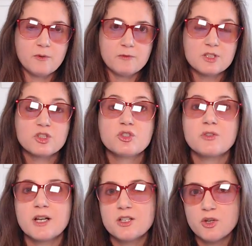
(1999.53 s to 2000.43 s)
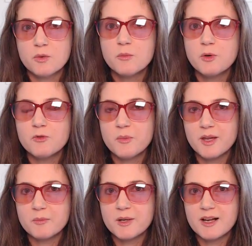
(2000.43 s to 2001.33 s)
restrict your movement,
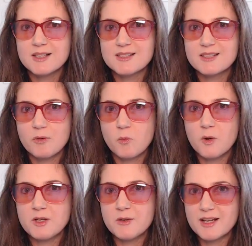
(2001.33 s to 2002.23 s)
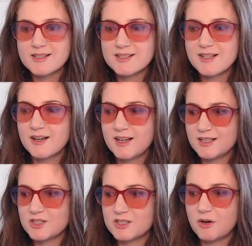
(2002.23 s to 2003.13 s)
because when you get stuck in
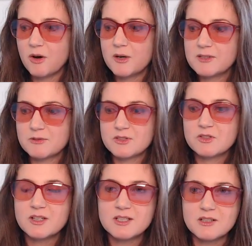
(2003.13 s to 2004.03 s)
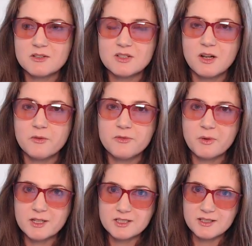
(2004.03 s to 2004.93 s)
just always restricting yourself, you
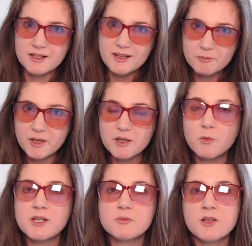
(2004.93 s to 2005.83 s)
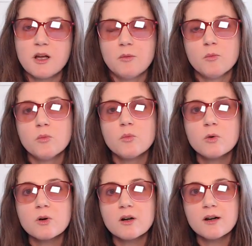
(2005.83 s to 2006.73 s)
actually in many ways become
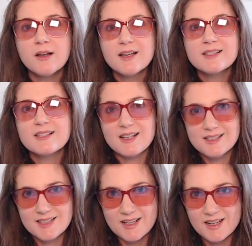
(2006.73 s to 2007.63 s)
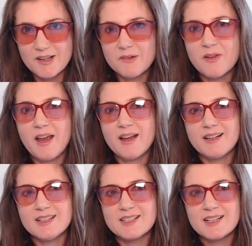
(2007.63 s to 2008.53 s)
more sensitive
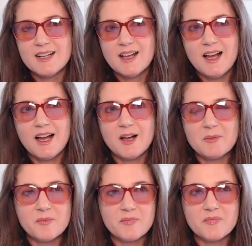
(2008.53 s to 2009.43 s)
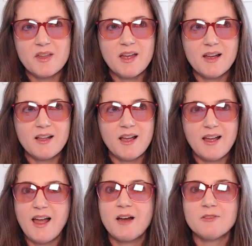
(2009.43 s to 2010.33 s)
and
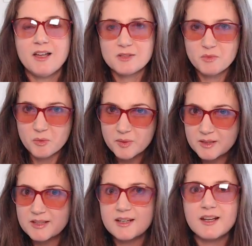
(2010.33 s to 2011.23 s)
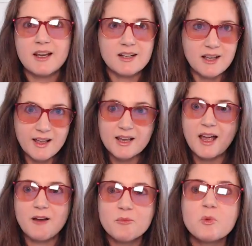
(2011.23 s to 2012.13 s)
have less mobility and
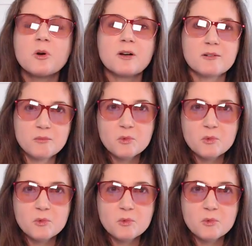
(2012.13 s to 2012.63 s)
have more